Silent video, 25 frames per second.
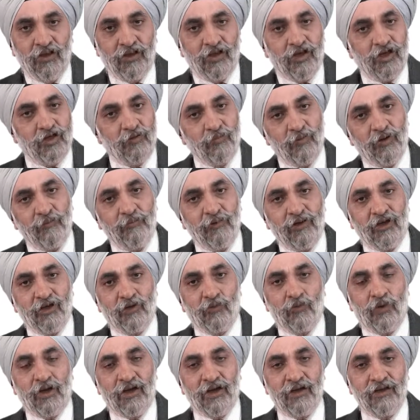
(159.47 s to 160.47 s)
It may be
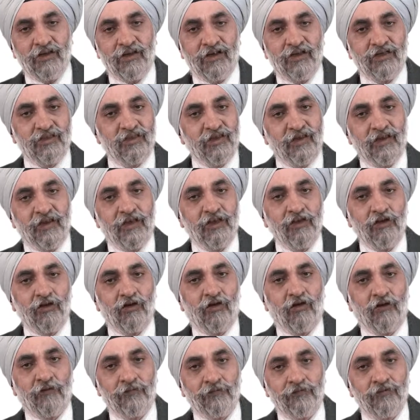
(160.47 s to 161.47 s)
required at the end
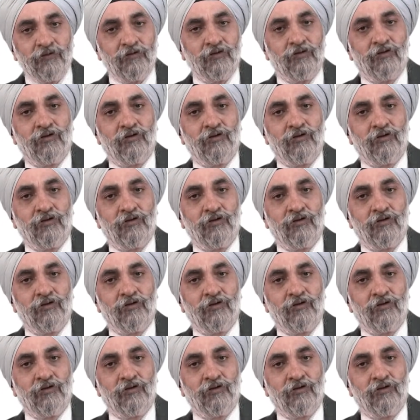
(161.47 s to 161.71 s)
of